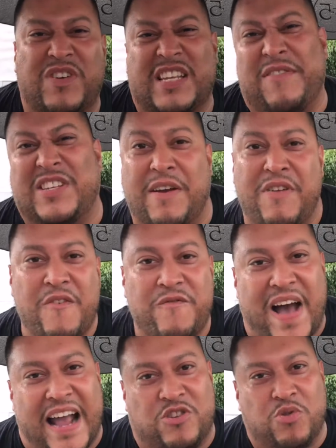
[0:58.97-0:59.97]
three seven seven,
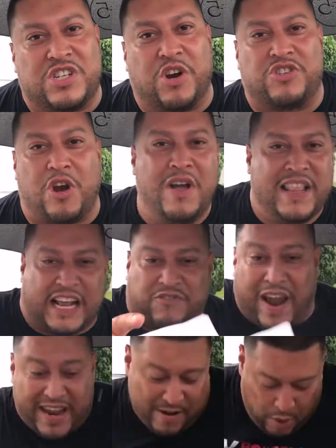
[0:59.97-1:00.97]
five two zero zero.
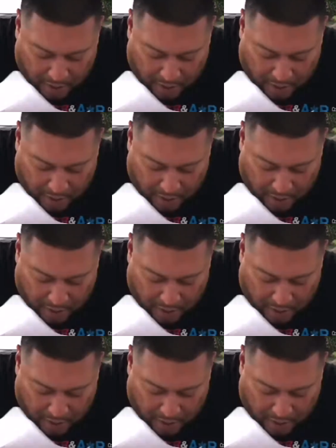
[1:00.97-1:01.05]
That's right.